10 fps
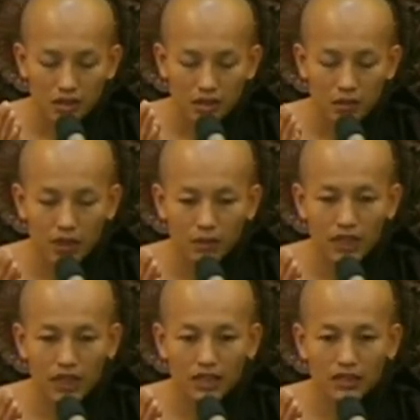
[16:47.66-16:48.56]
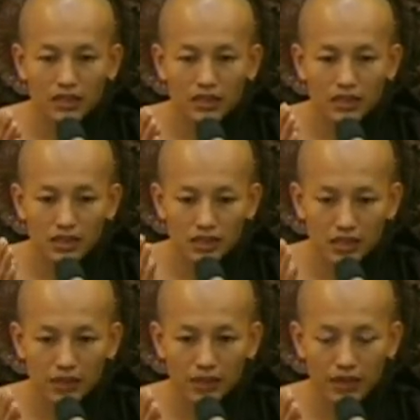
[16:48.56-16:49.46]
impermanent,
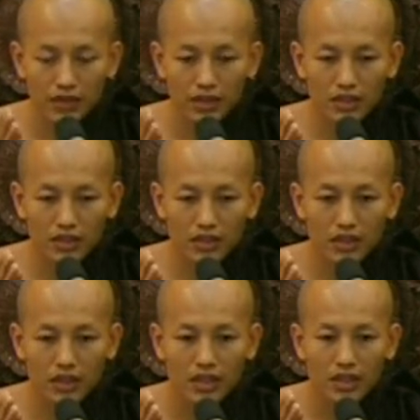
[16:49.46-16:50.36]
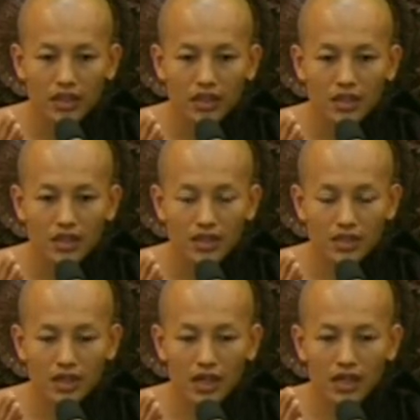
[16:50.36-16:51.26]
suffering,
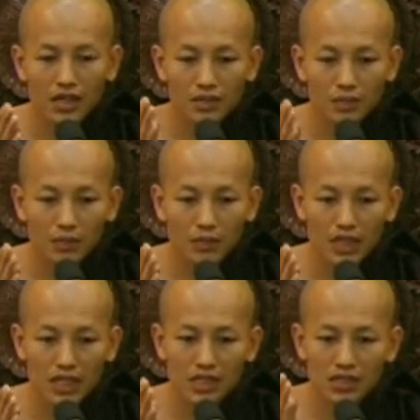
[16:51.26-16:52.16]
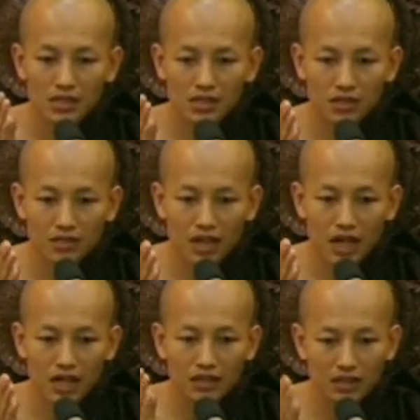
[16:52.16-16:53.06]
nature, impermanent,
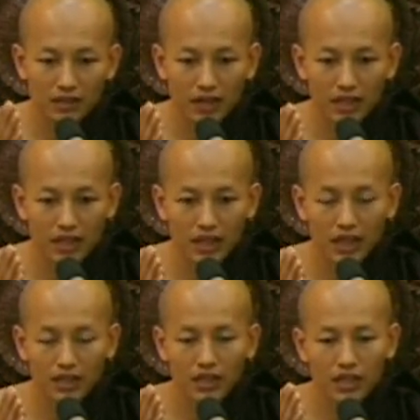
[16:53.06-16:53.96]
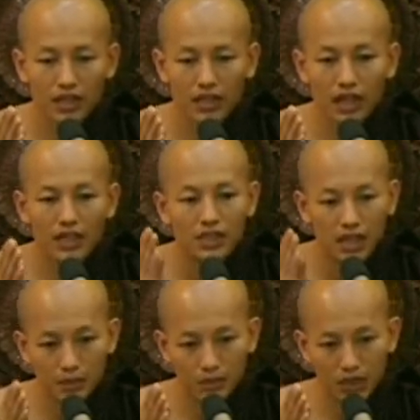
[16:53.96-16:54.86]
dukkha, suffering, and another,
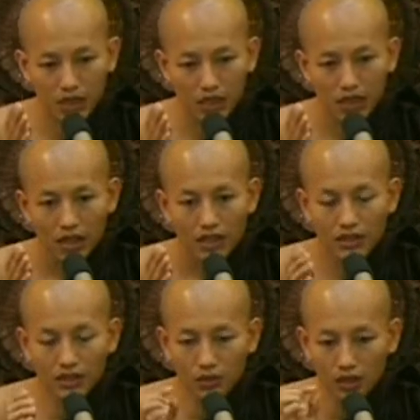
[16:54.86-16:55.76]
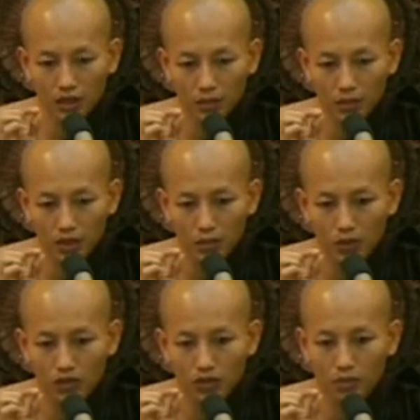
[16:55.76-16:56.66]
namse. In this way, if you can
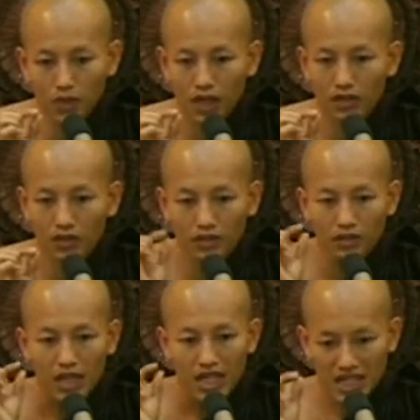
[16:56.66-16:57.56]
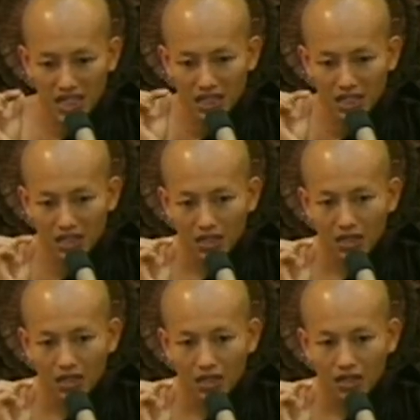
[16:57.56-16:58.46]
put your mind on it,
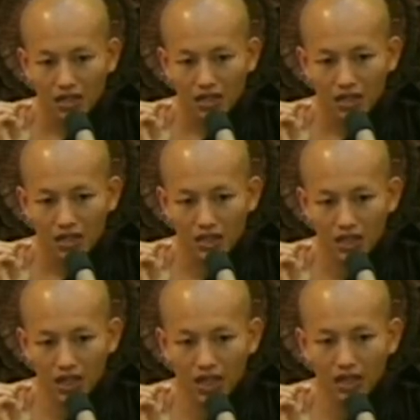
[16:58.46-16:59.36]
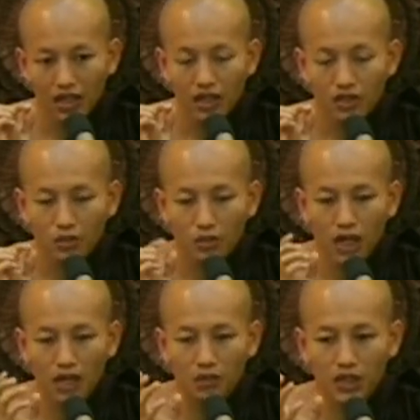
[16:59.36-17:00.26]
at the time, your mind